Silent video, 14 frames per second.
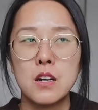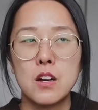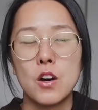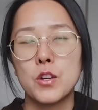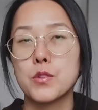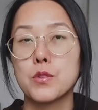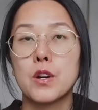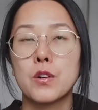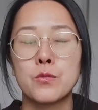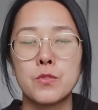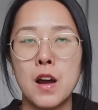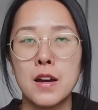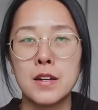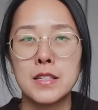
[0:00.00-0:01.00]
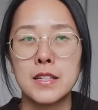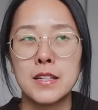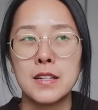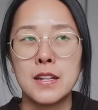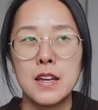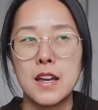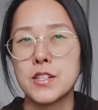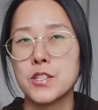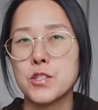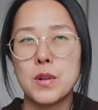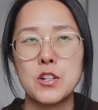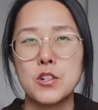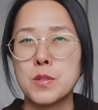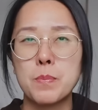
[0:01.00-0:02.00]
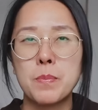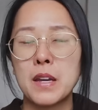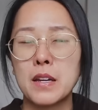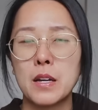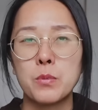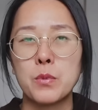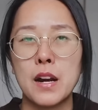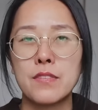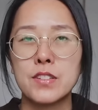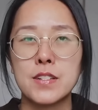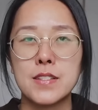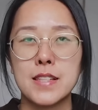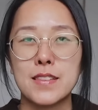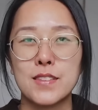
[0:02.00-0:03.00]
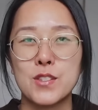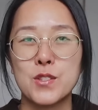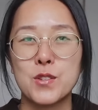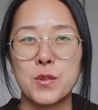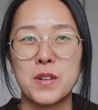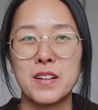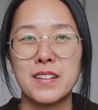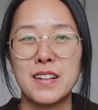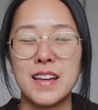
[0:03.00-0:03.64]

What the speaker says: also called rocket, and so I just pick up whatever's at the store,